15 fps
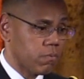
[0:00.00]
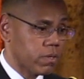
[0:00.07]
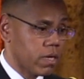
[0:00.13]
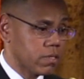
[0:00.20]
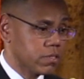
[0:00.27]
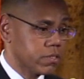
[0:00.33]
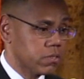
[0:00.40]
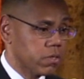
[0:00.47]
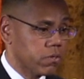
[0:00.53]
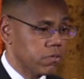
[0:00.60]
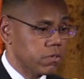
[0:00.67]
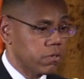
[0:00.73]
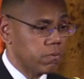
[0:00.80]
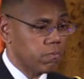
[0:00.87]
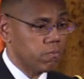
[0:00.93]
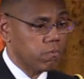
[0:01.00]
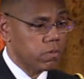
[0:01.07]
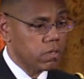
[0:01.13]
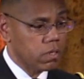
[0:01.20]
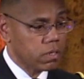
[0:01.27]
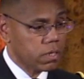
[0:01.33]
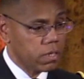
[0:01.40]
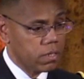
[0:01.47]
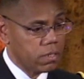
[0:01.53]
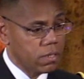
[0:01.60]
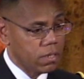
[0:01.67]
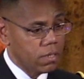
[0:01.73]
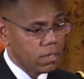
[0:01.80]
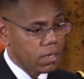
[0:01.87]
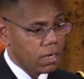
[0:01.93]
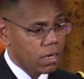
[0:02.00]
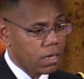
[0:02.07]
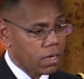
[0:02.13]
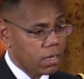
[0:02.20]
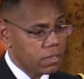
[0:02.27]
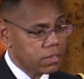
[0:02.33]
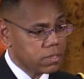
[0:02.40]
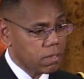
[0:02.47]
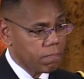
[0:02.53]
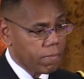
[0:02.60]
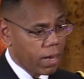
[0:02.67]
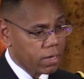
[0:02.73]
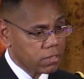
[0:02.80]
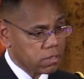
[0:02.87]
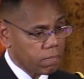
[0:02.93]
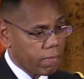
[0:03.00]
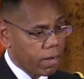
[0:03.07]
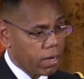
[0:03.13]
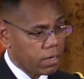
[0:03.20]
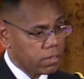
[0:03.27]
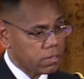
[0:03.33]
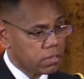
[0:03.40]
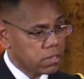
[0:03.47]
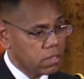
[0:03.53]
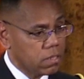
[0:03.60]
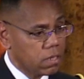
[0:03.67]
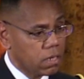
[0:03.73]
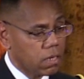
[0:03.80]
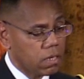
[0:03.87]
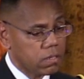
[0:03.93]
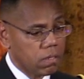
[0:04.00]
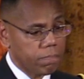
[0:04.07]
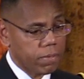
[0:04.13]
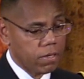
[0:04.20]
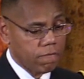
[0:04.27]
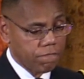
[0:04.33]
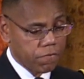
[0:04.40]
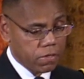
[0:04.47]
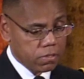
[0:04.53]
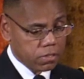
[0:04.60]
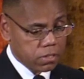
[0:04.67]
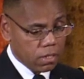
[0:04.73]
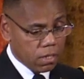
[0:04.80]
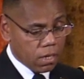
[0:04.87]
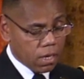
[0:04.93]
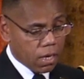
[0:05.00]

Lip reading: what I said earlier, we're looking to maximize the benefits.